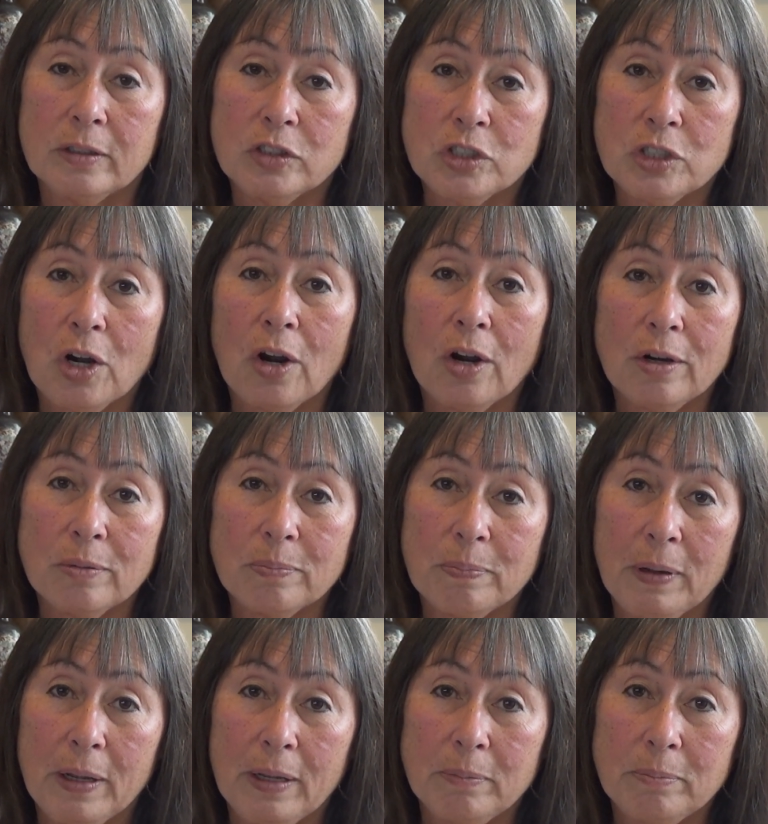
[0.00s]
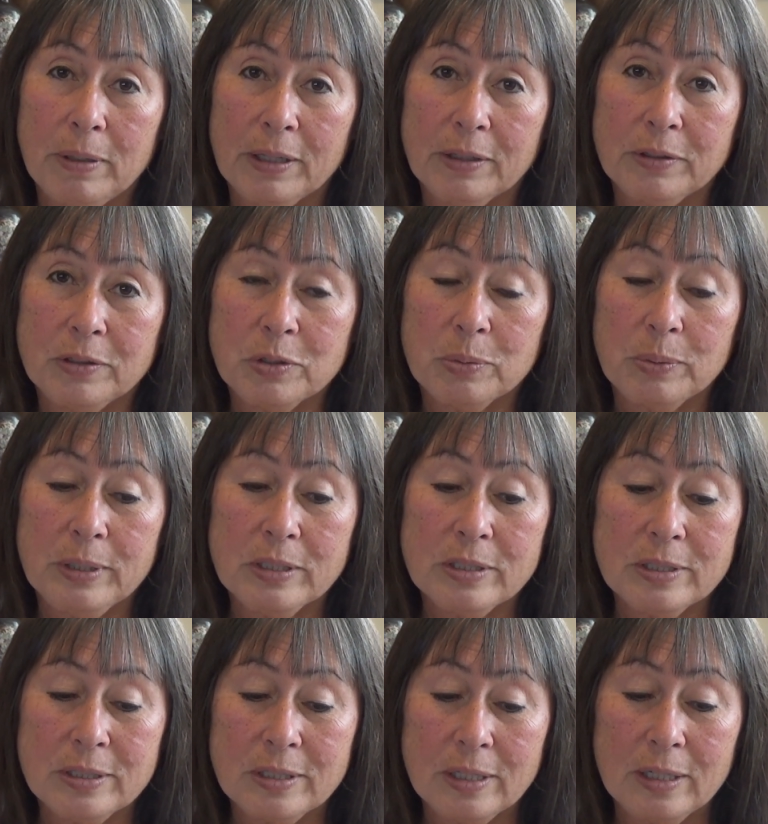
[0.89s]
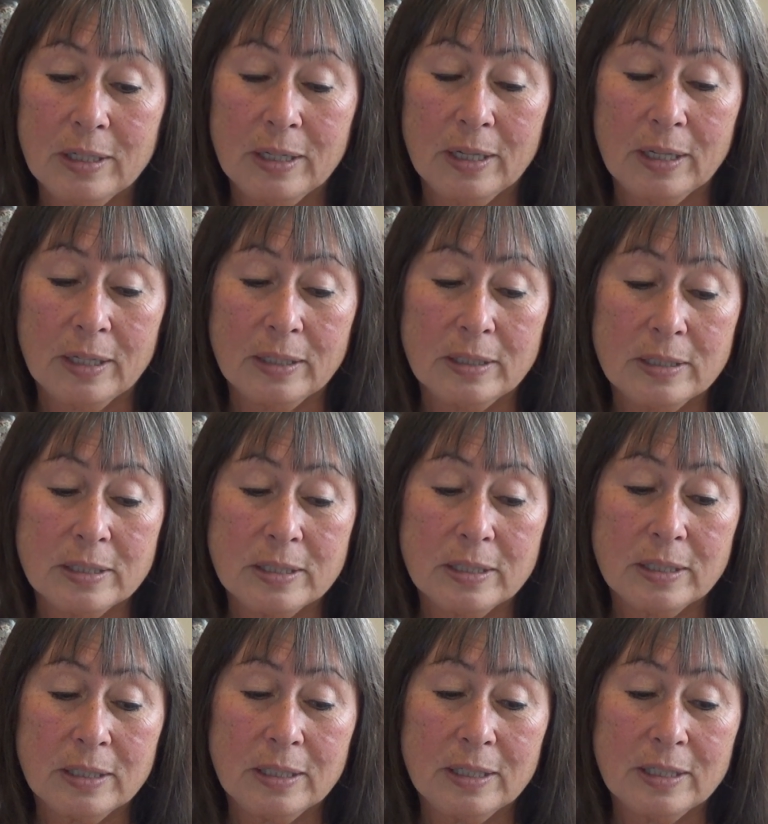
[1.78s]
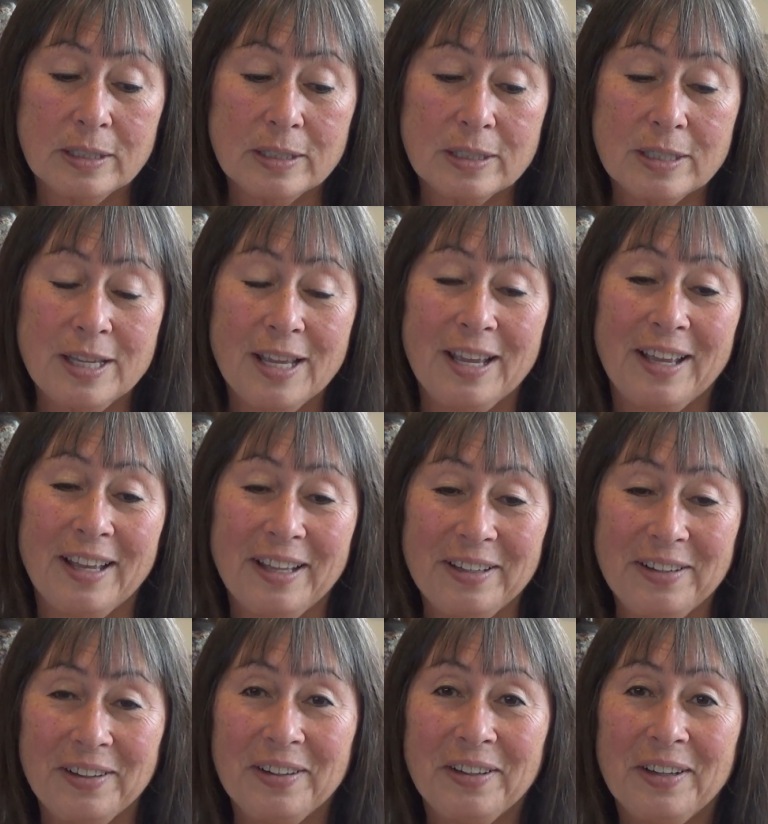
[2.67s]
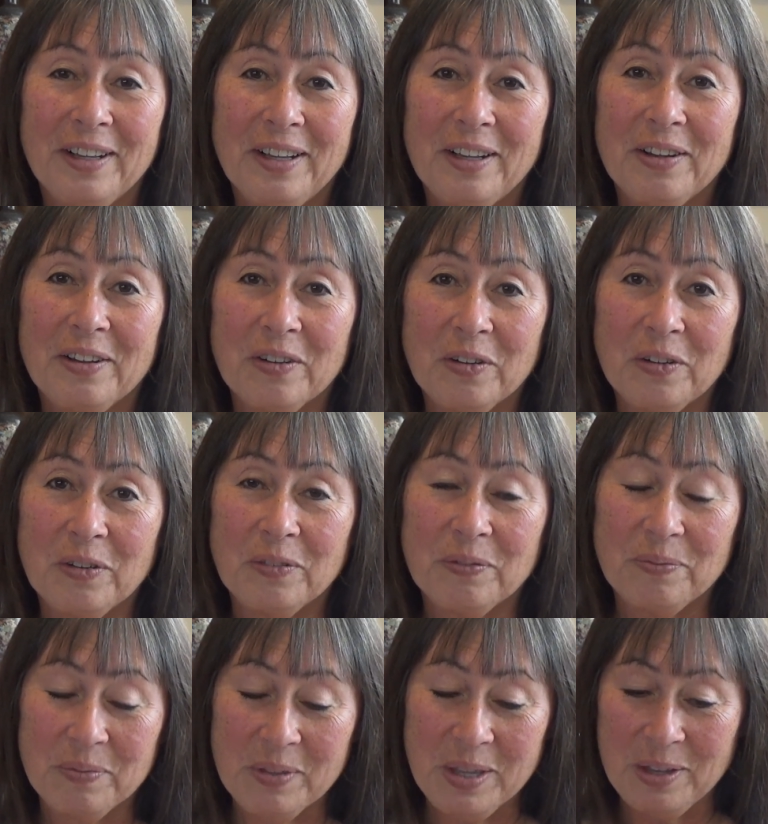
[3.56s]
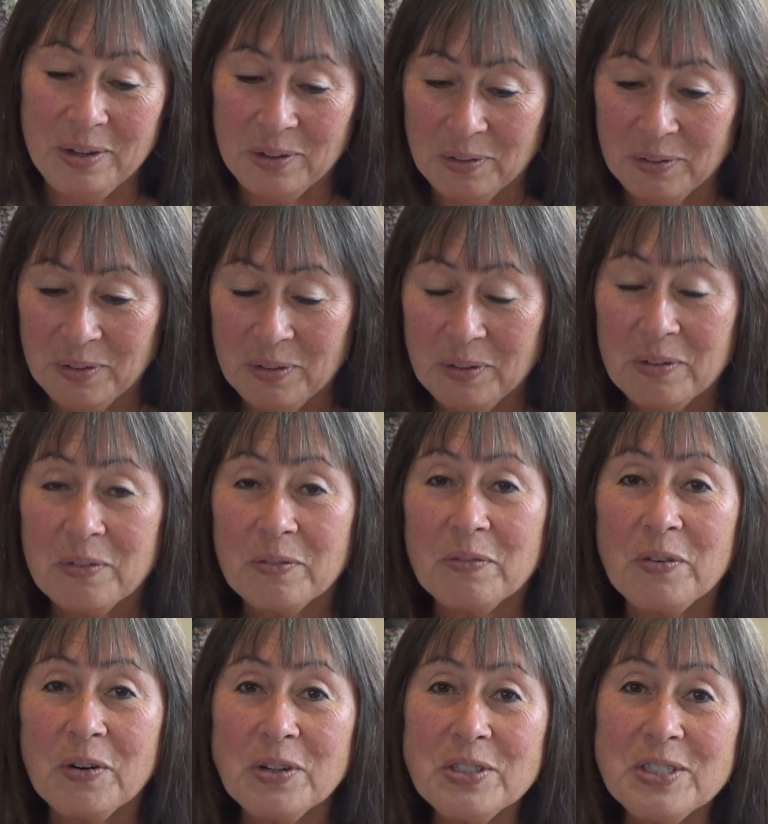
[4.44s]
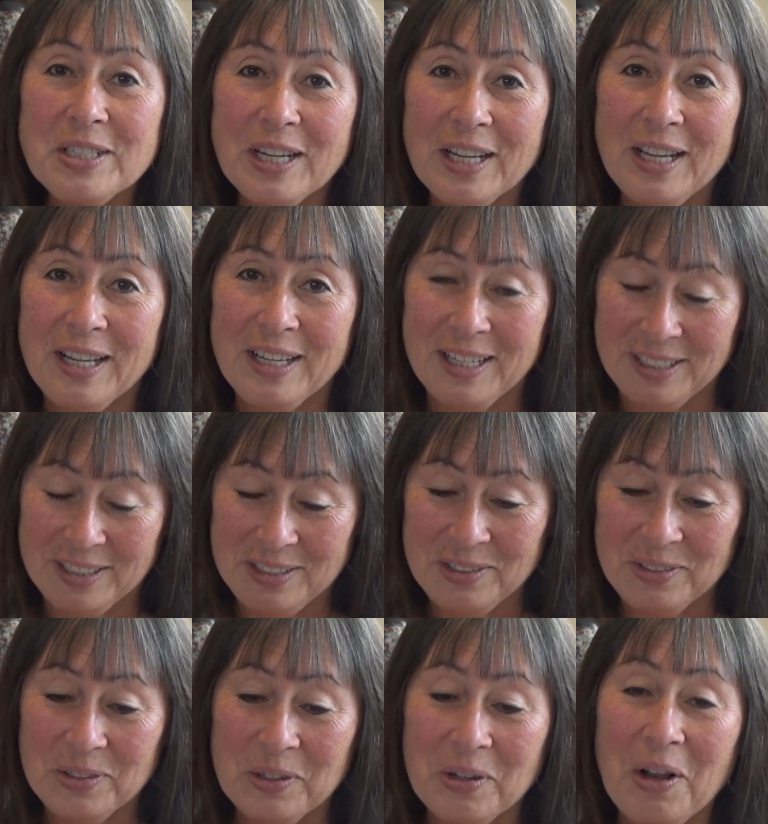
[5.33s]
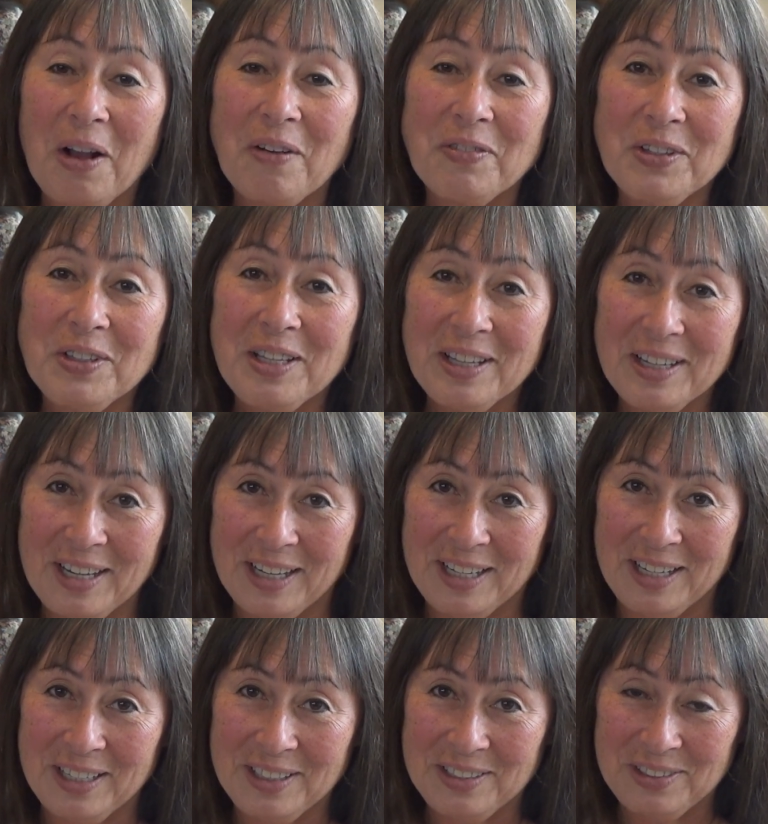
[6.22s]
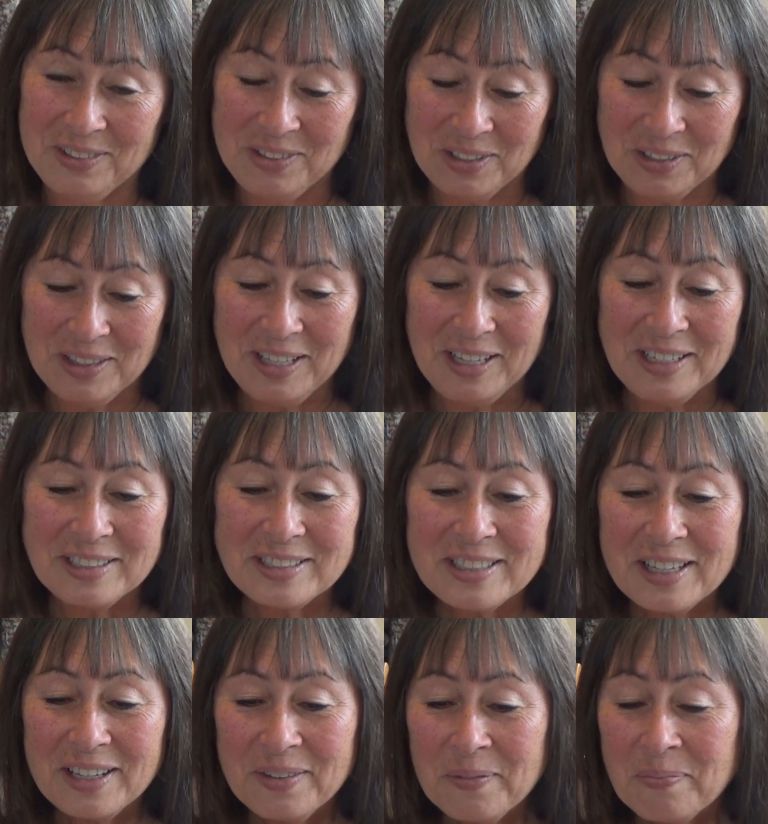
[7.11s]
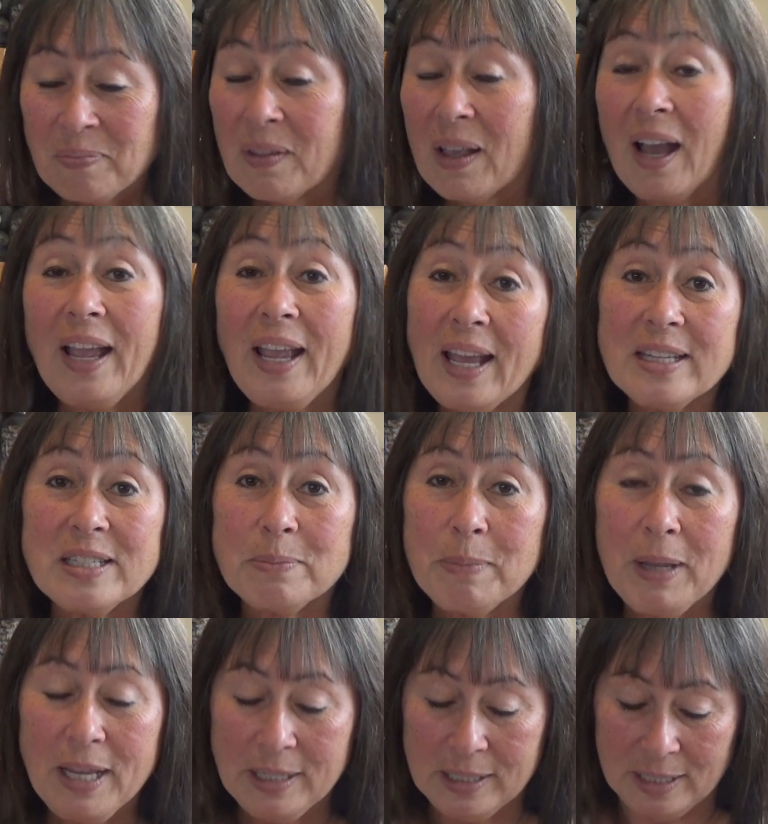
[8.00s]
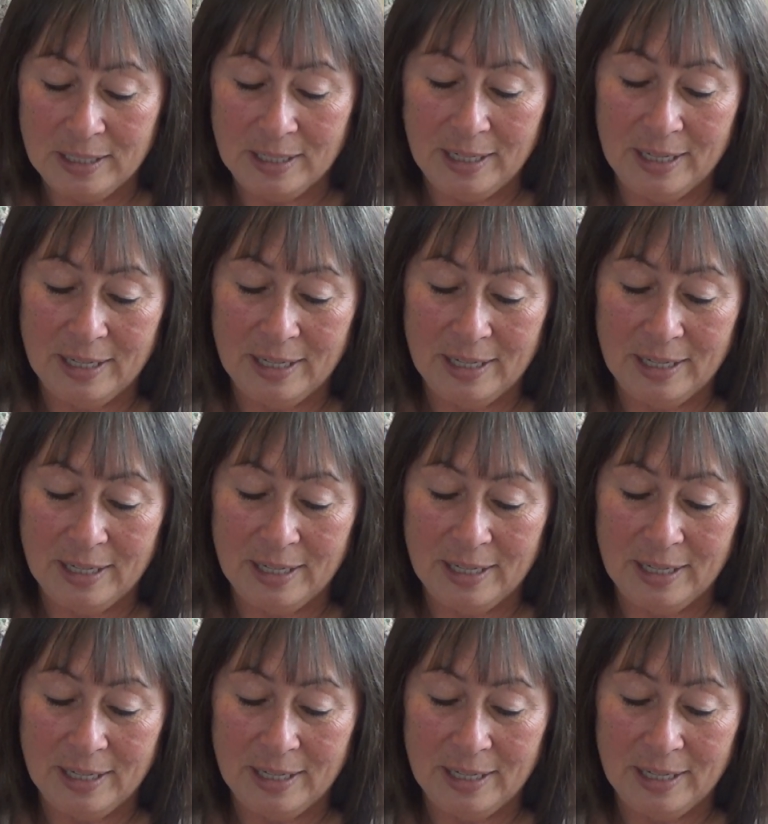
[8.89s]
chart by Beth Twist and it said, you know, first I do the coffee, then I do the things, I had to make it.